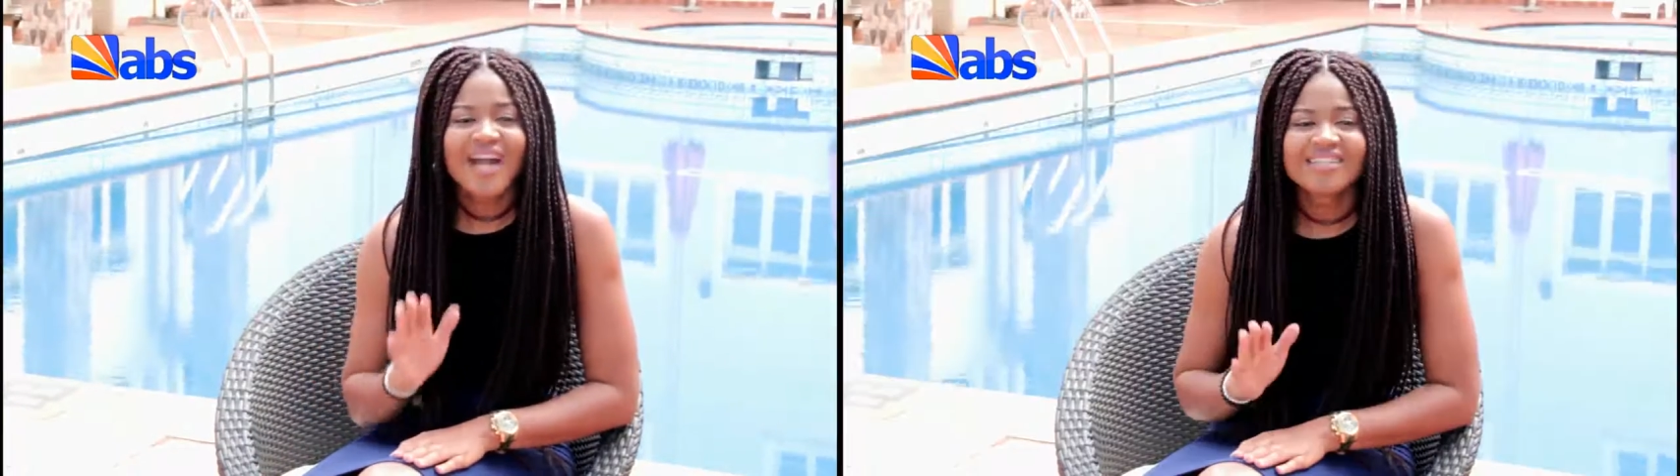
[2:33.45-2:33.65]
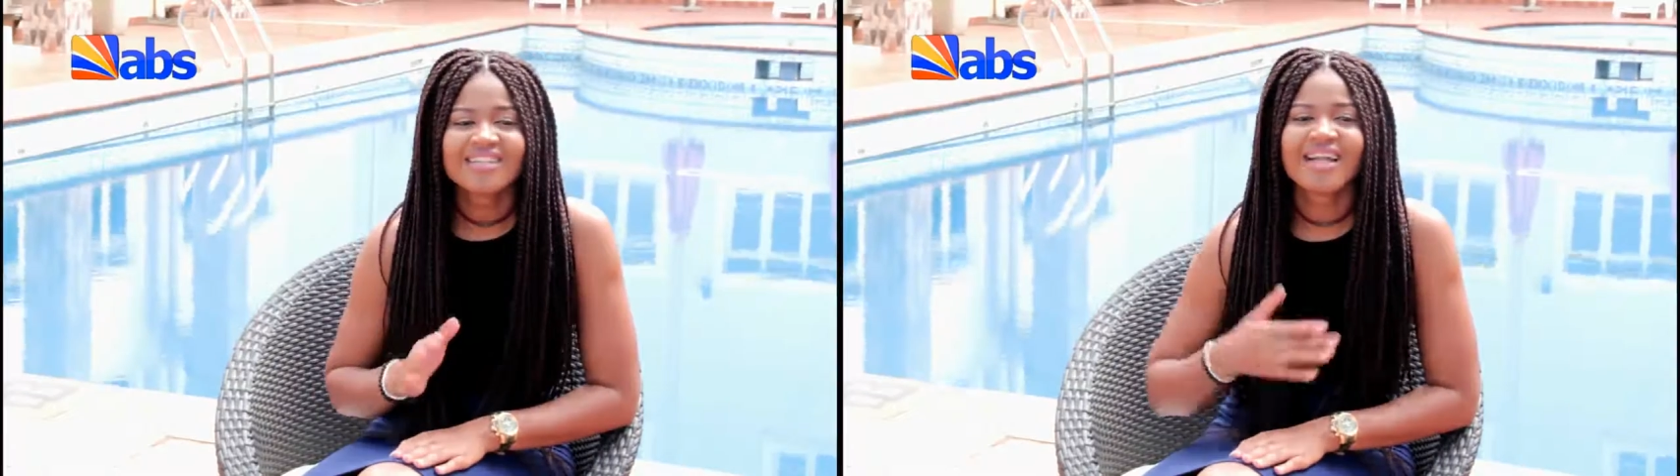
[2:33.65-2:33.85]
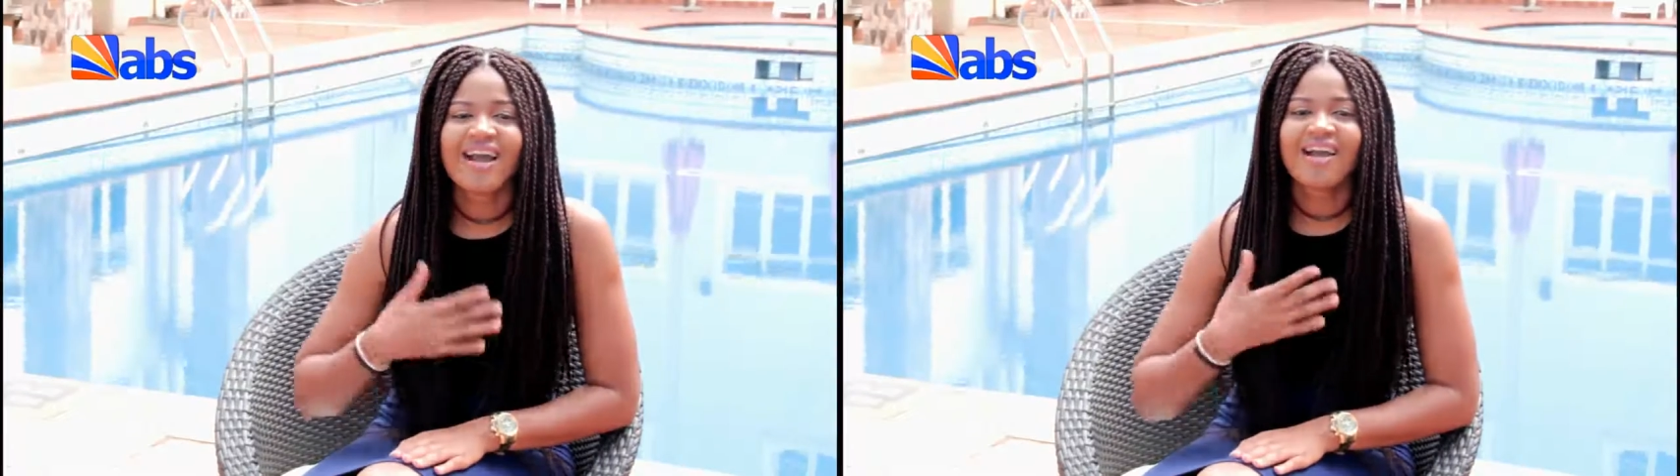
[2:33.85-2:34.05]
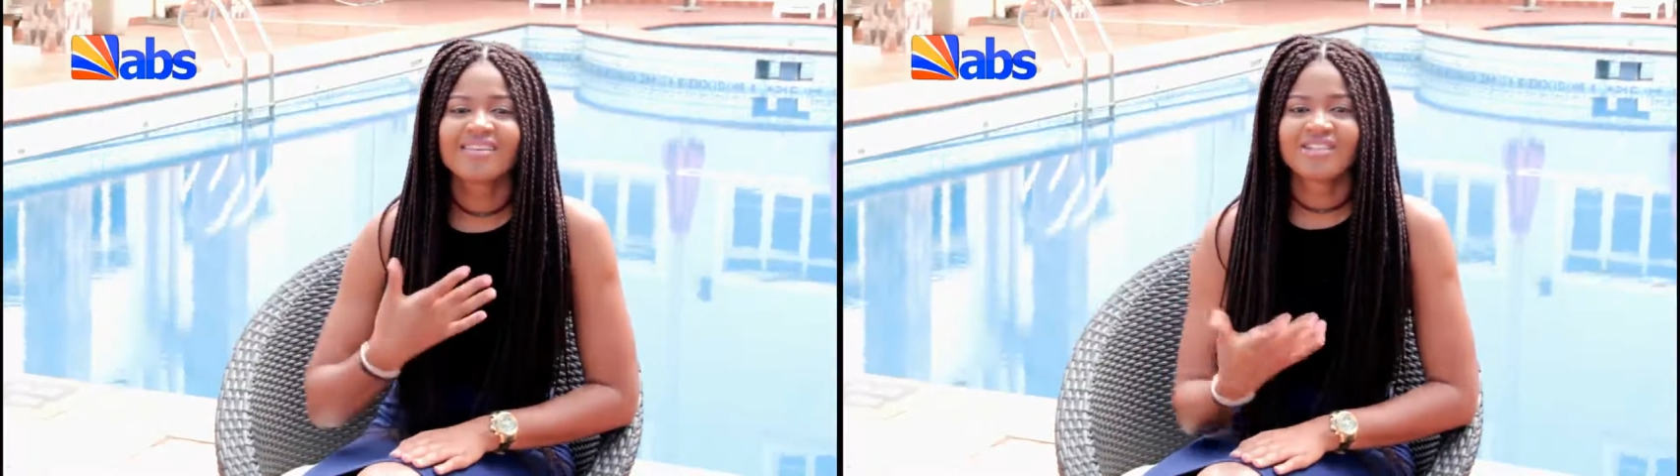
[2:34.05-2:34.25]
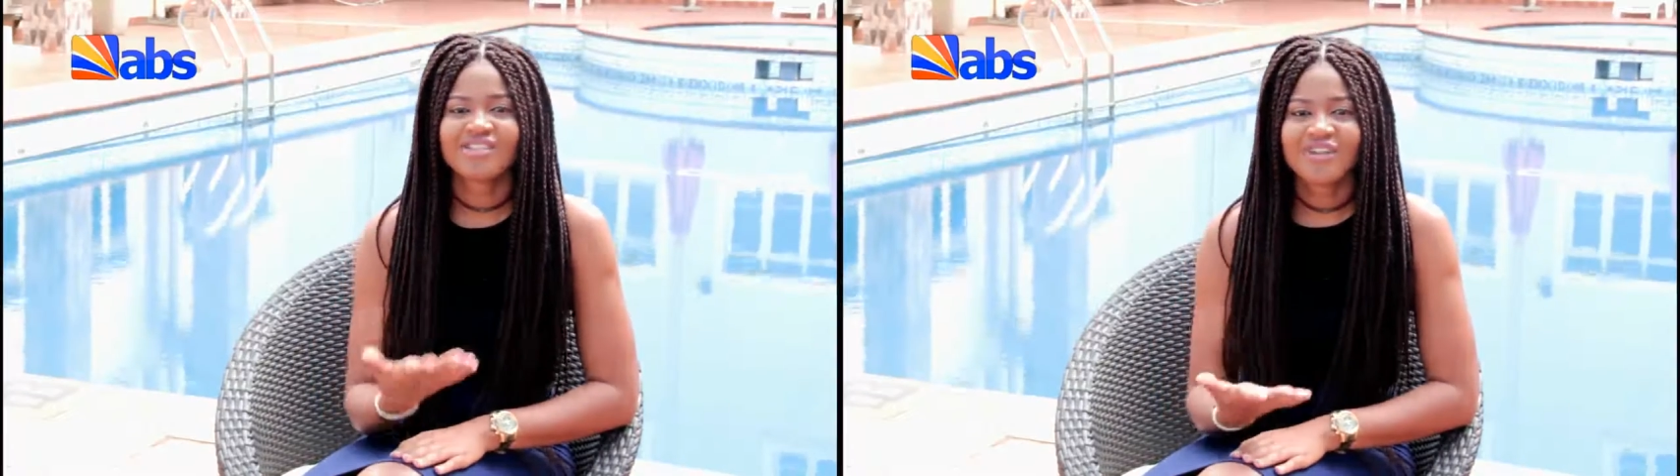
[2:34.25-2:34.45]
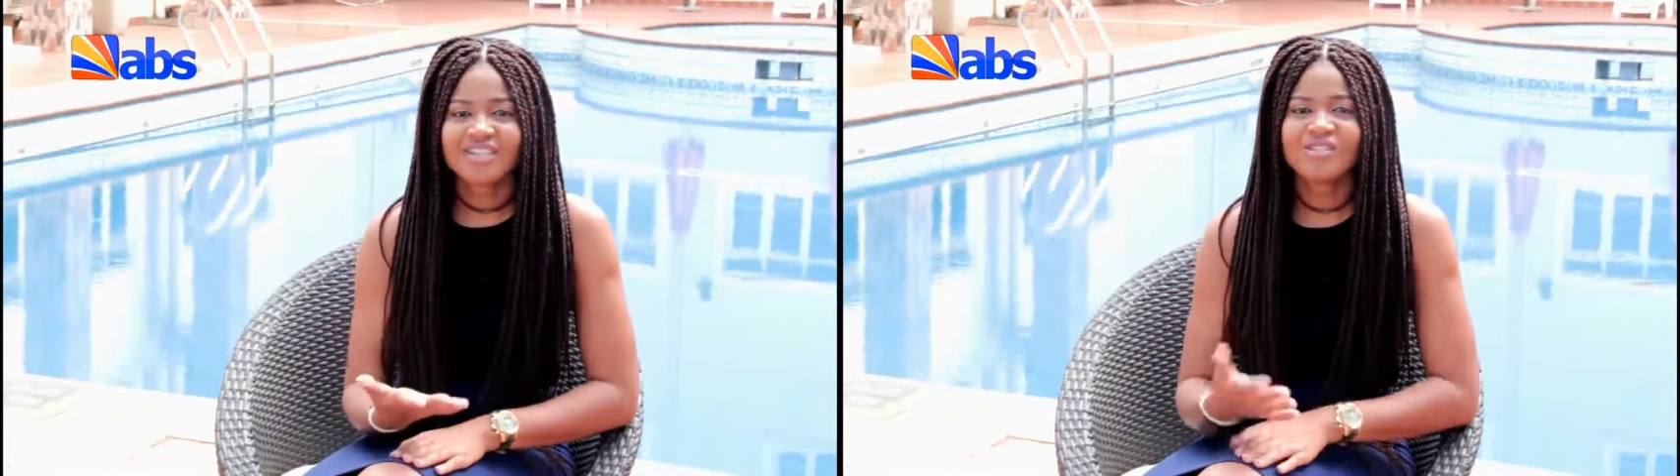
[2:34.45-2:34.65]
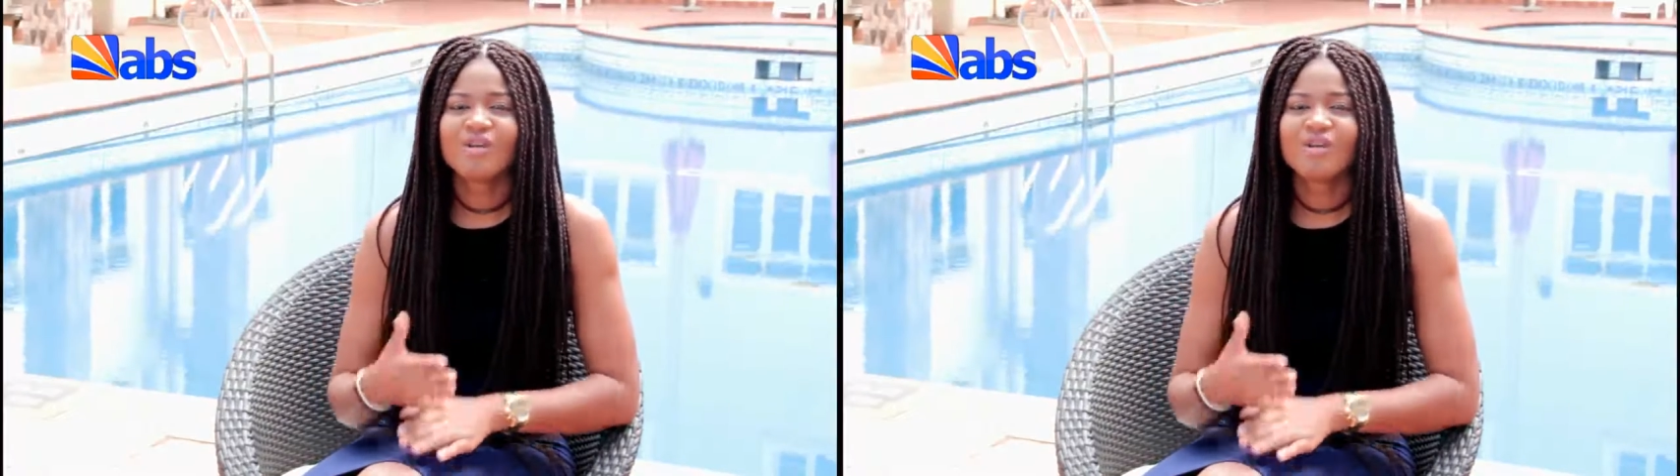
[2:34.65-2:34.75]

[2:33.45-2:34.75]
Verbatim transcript: at the character traits.